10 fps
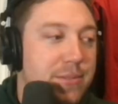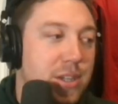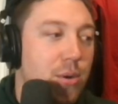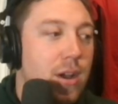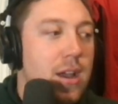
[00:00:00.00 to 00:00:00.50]

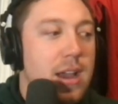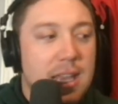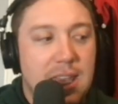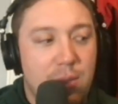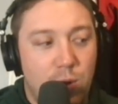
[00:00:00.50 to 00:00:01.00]
So
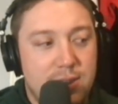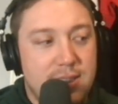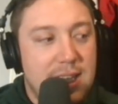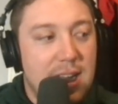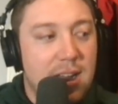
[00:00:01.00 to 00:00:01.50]
he was
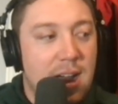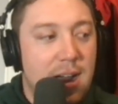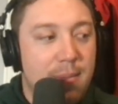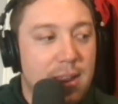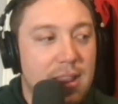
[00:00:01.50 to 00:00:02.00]
the
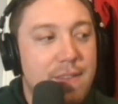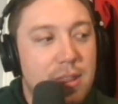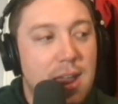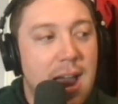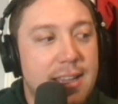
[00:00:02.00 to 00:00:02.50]

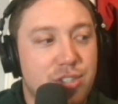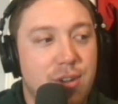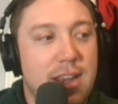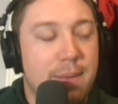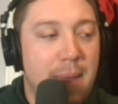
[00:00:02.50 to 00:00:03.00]
11th highest
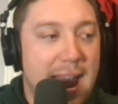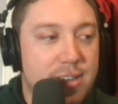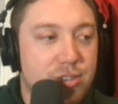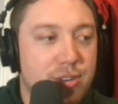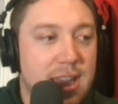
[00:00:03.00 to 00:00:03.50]
graded
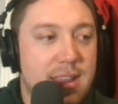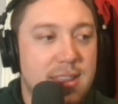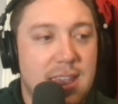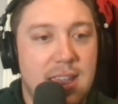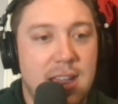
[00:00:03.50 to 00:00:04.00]
passer in
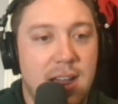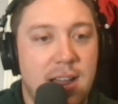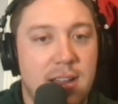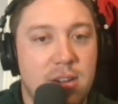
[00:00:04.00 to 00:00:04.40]
the